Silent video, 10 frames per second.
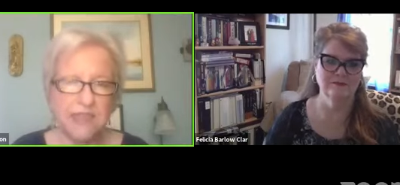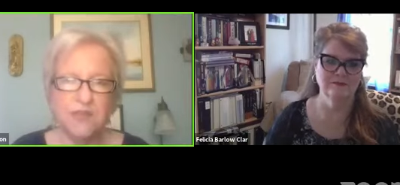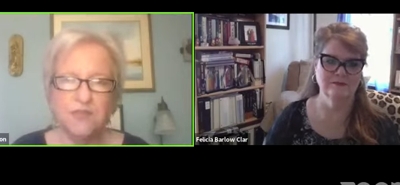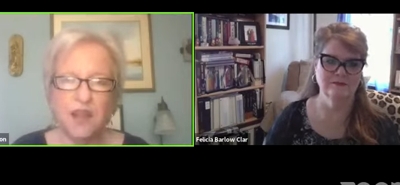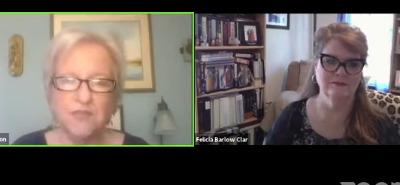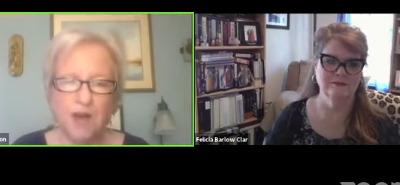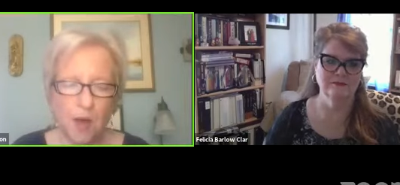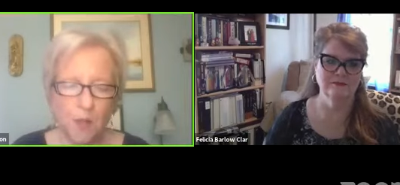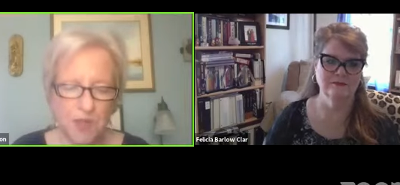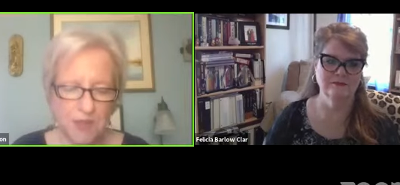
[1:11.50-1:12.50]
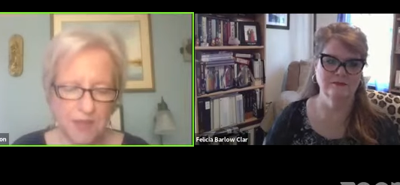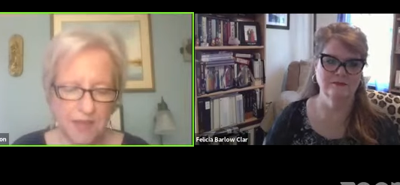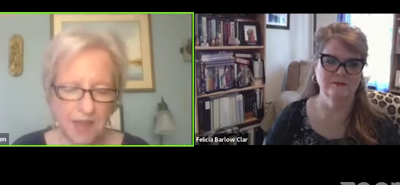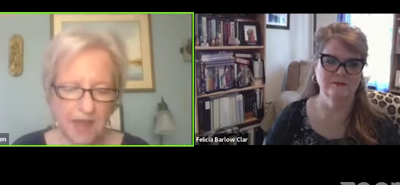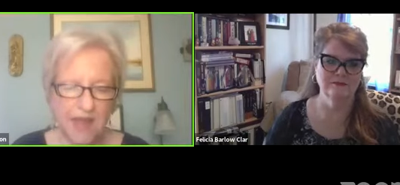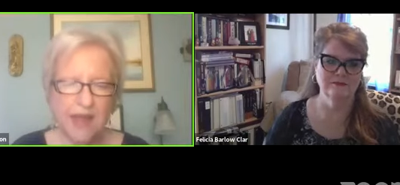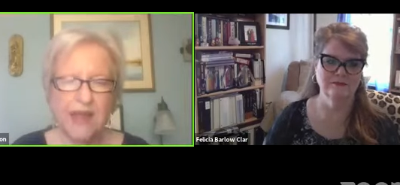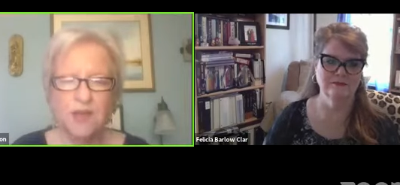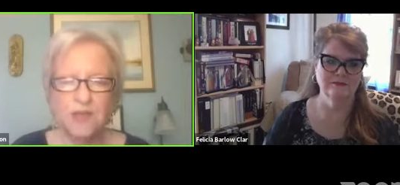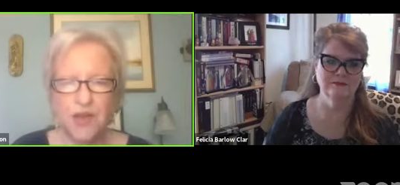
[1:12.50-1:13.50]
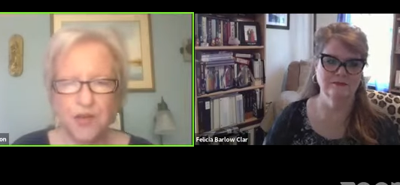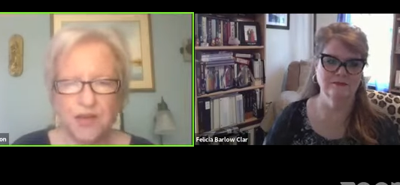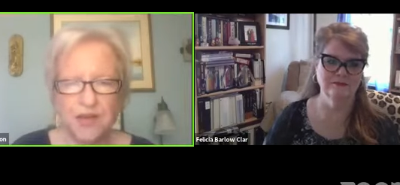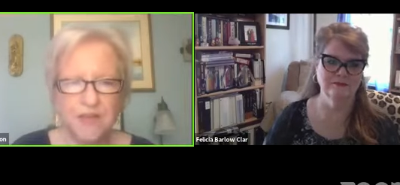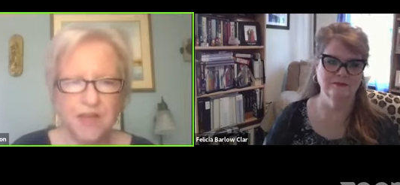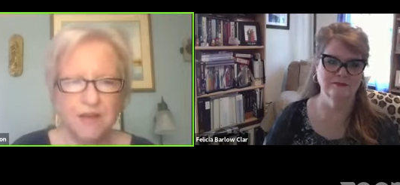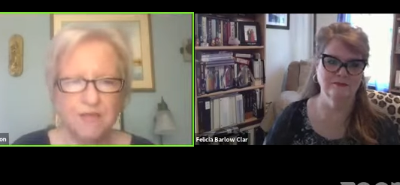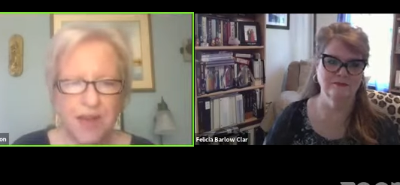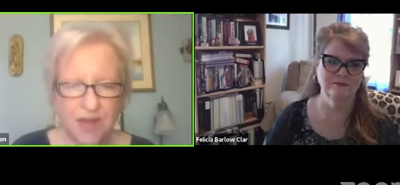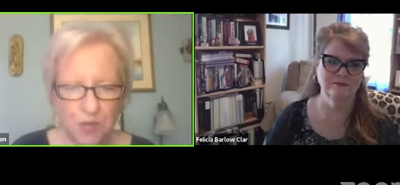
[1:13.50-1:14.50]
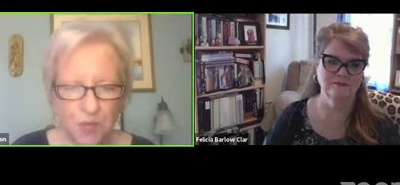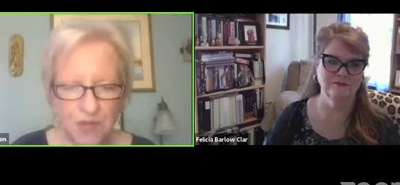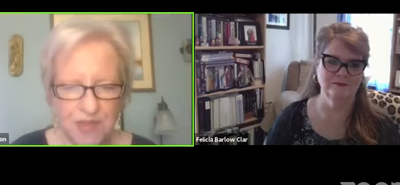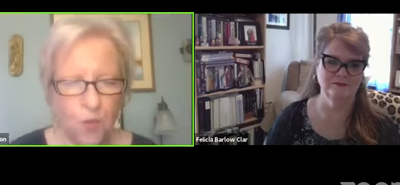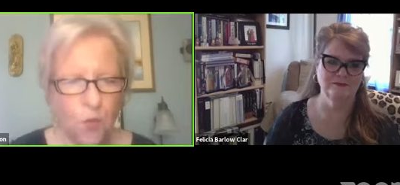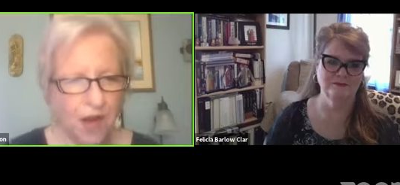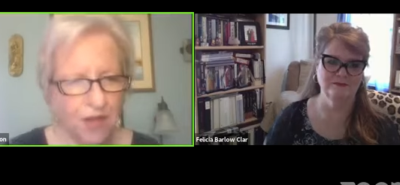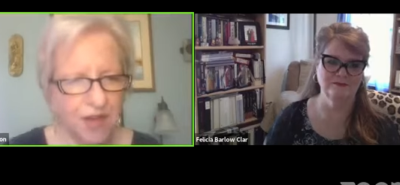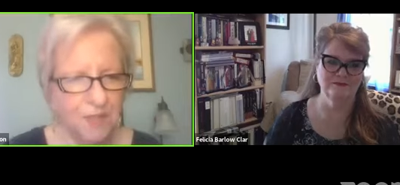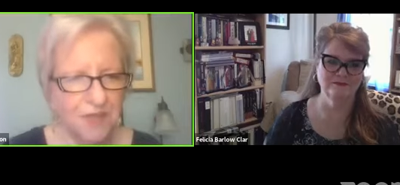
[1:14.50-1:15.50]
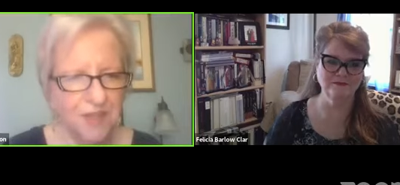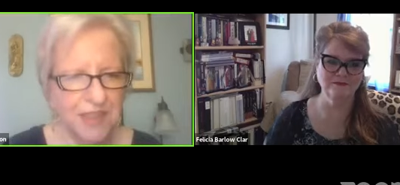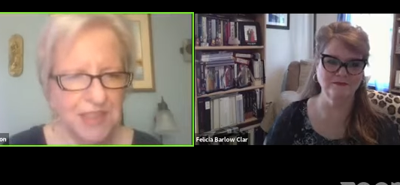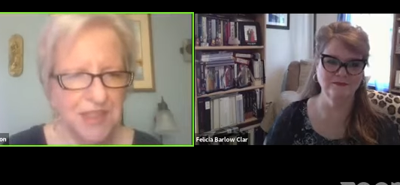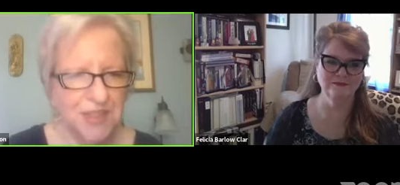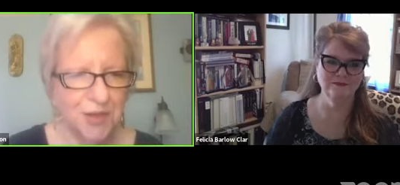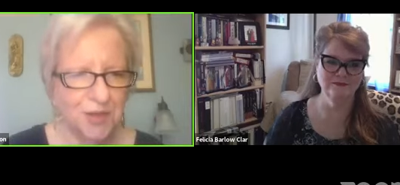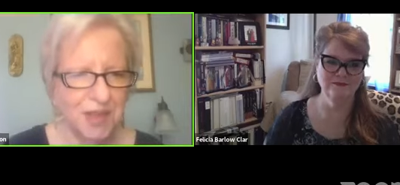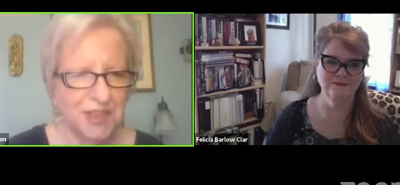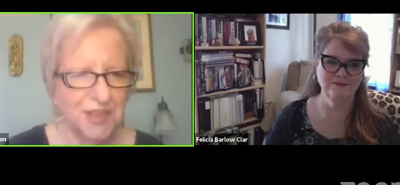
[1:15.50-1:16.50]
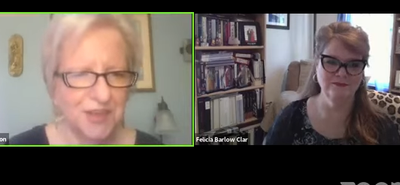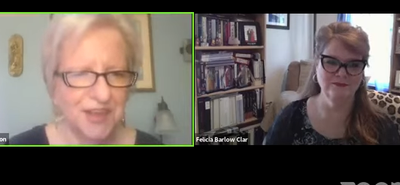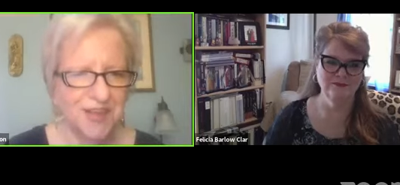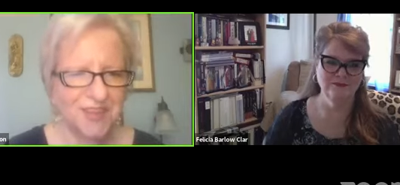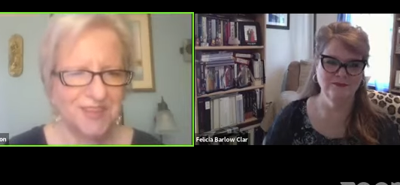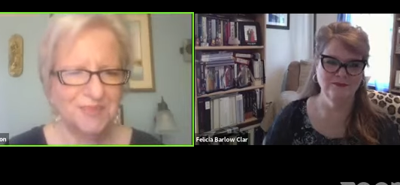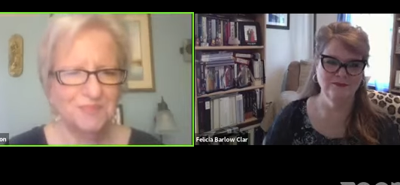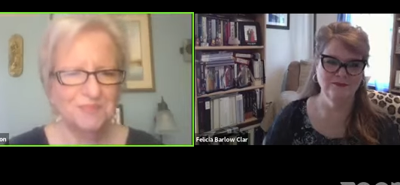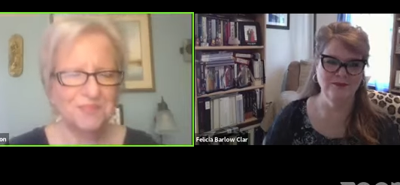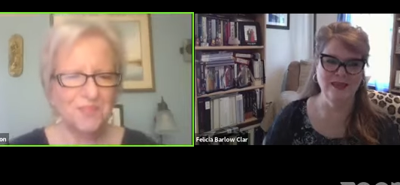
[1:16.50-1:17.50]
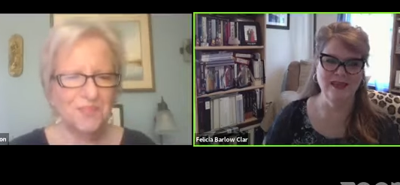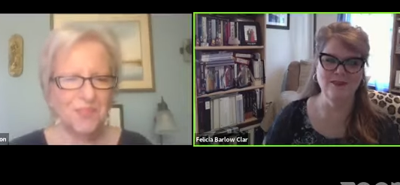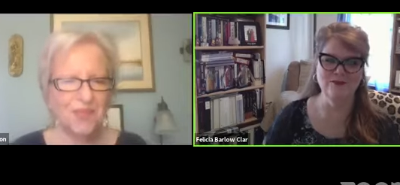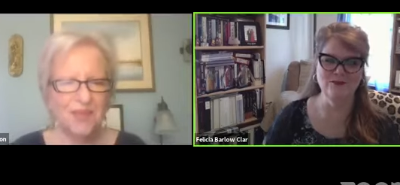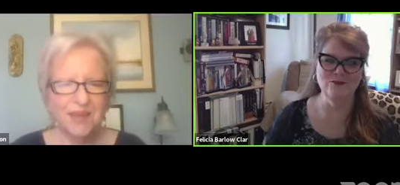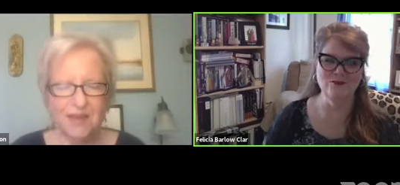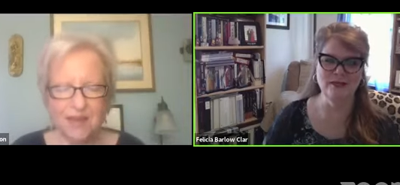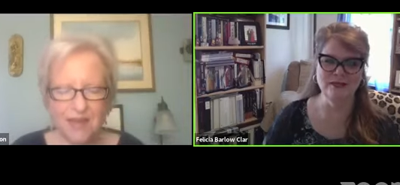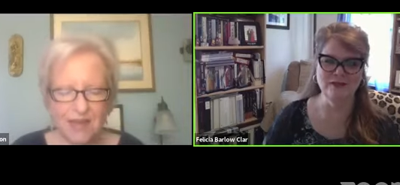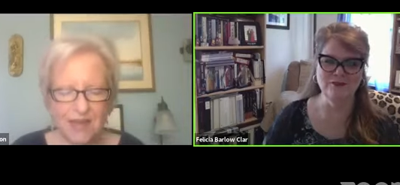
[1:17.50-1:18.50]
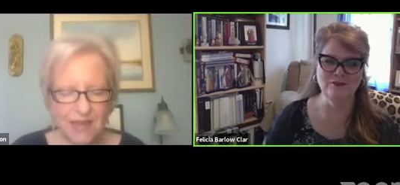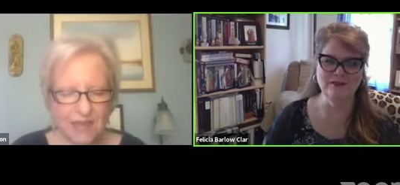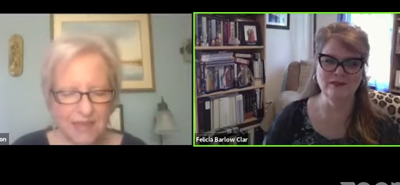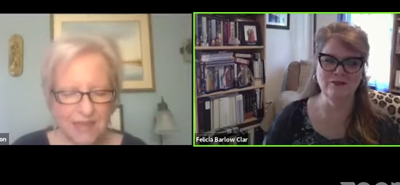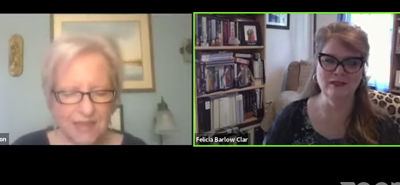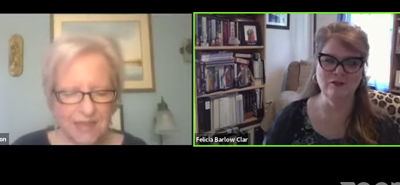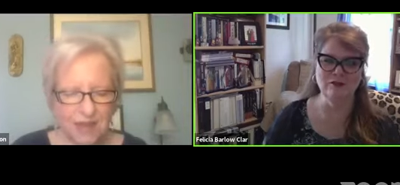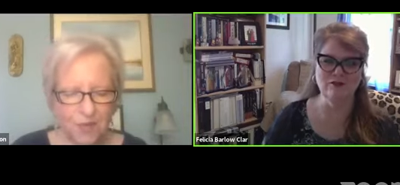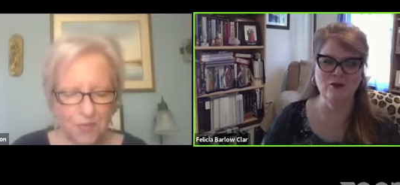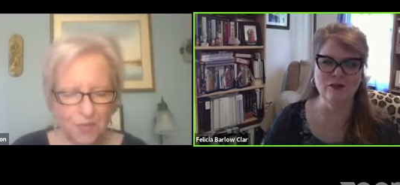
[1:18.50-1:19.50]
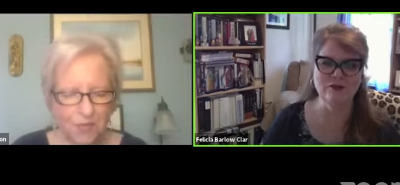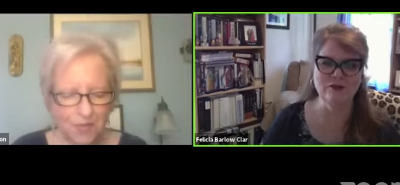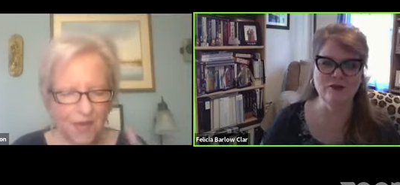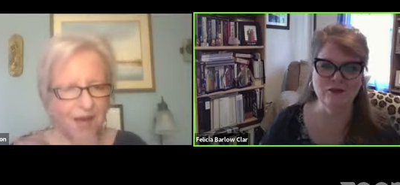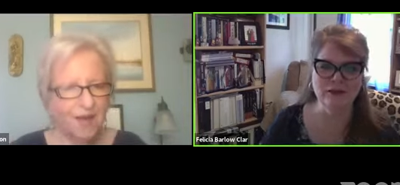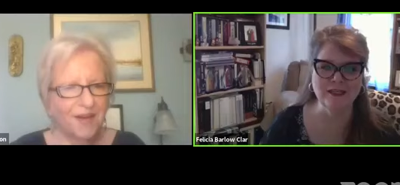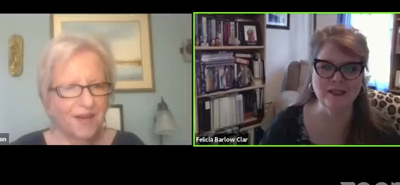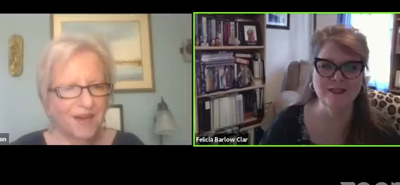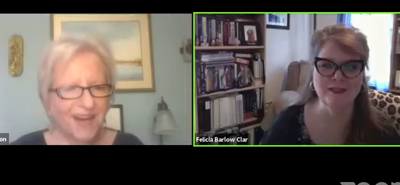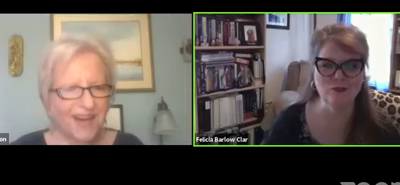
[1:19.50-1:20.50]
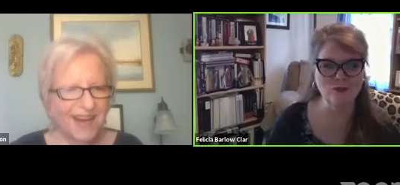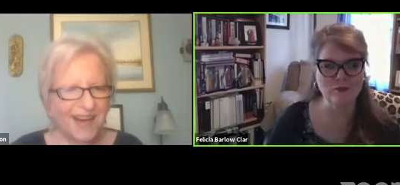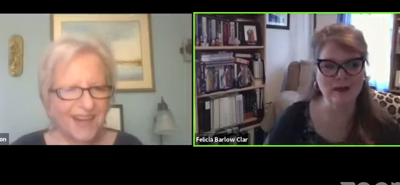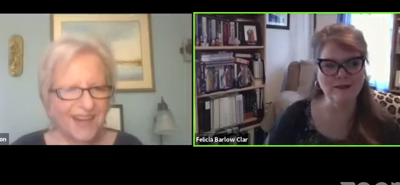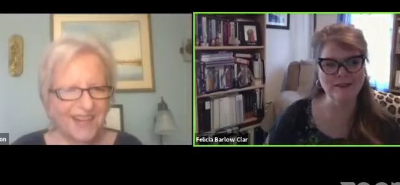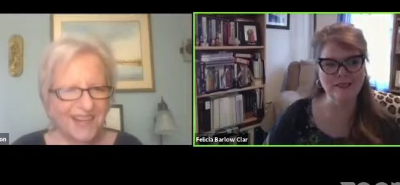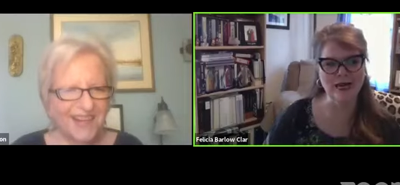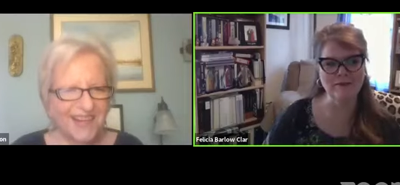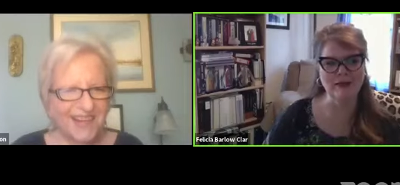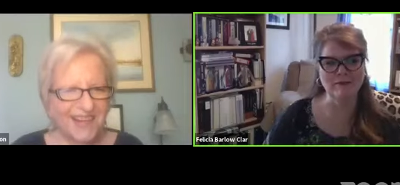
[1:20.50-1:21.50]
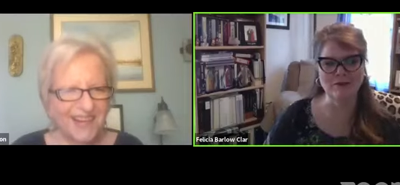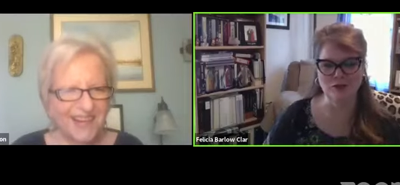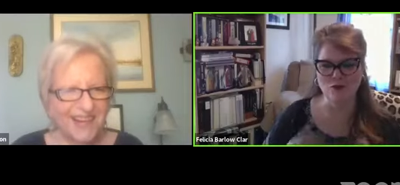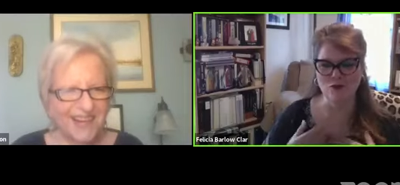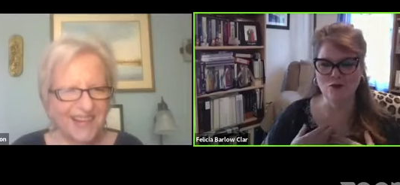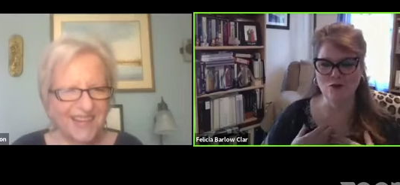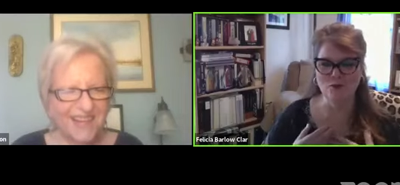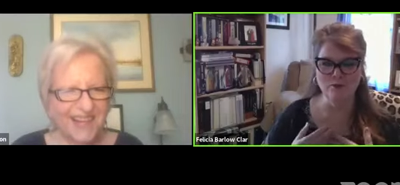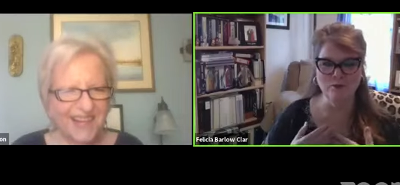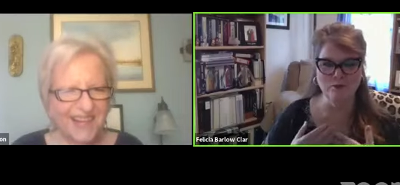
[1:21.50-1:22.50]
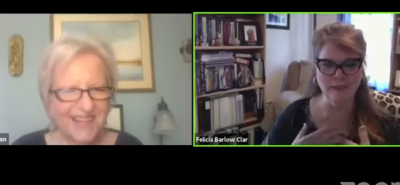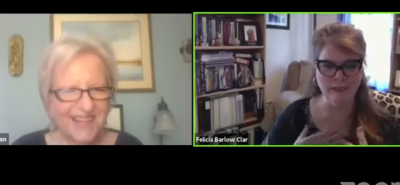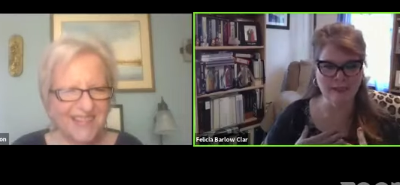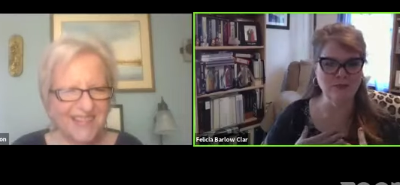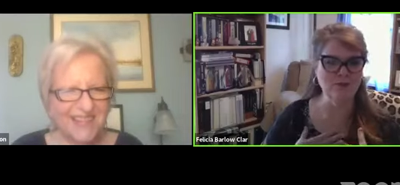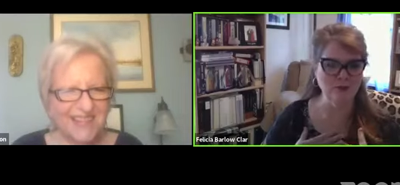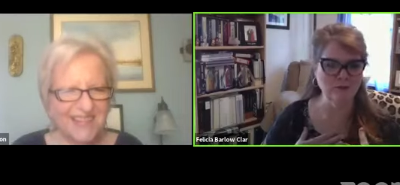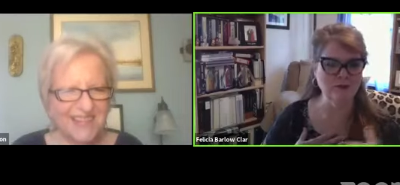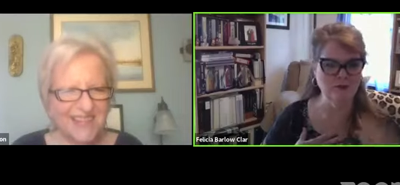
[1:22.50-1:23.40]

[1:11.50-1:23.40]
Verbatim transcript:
Speaker 1: end of life options and alternatives available. So, welcome, Felicia. So glad you're here.
Speaker 2: Thank you so much. Like you said, we've known each other a considerable amount of time, and I'm so pleased and privileged